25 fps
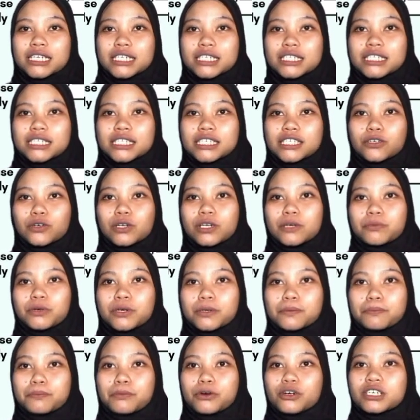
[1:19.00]
The
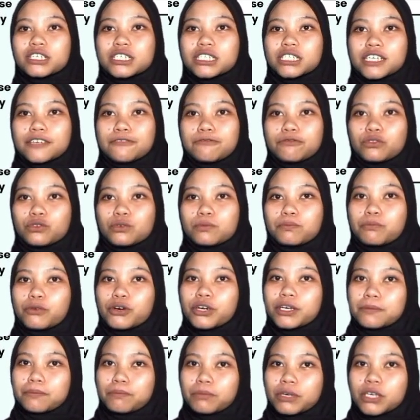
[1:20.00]
equilibrium point shifts to
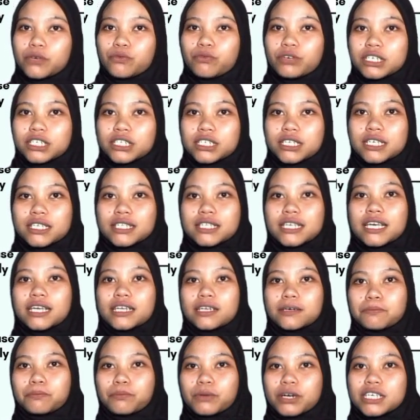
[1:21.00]
point B, which is
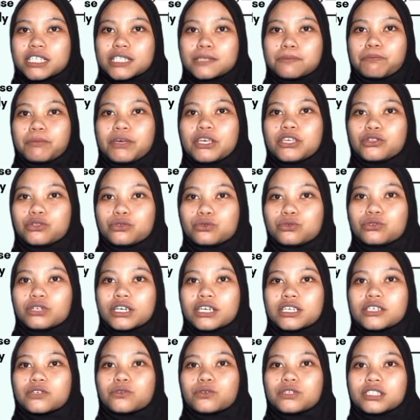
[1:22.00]
at a price
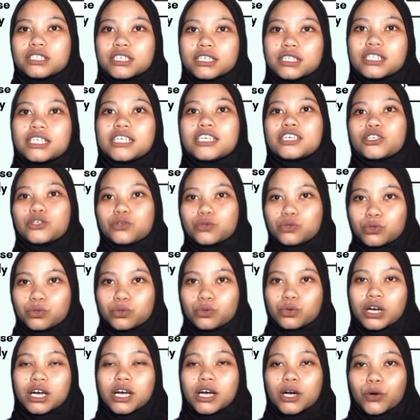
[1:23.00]
P2 and quantity
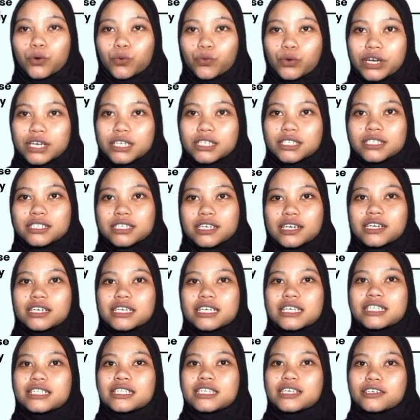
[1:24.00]
Q2, when
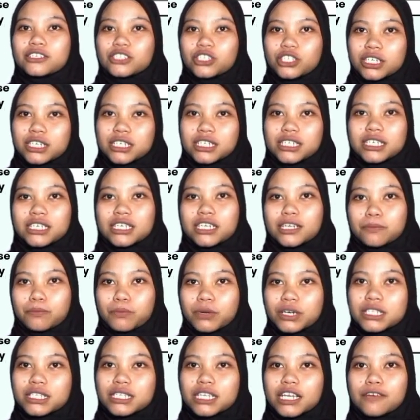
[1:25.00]
there is a change in the
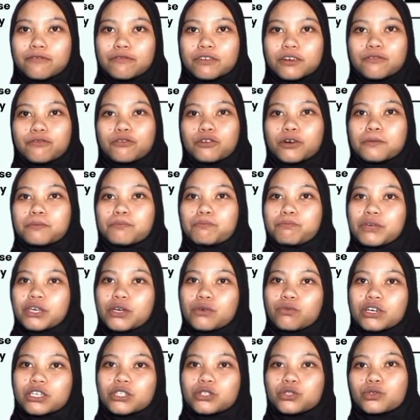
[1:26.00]
price level from
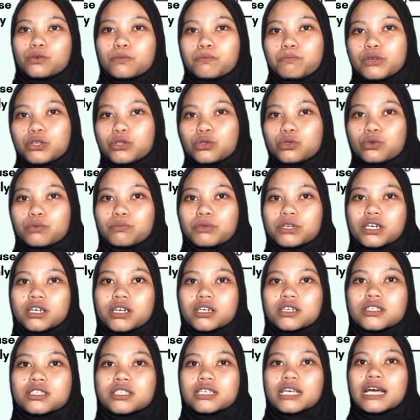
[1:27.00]
P1 to P2
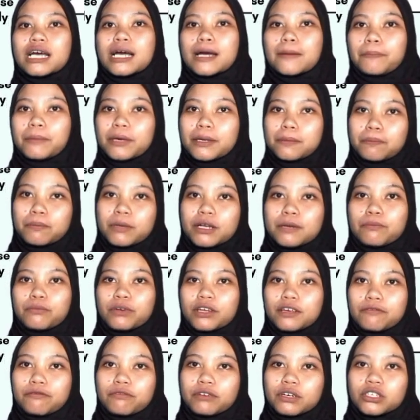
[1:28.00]
because people
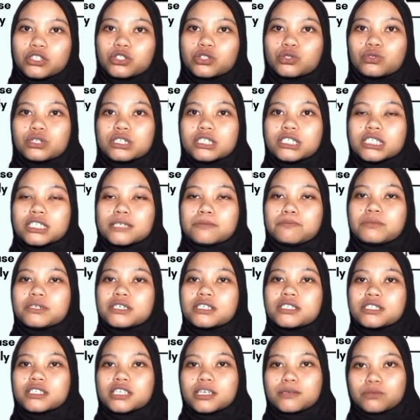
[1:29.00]
prefer to the
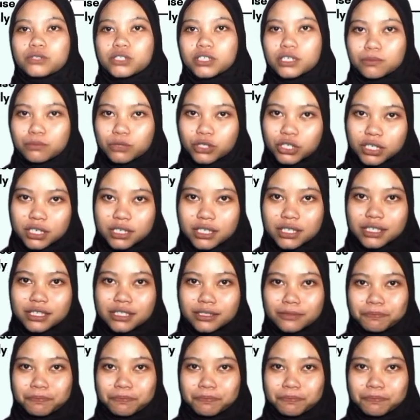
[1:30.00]
cheapest subscription.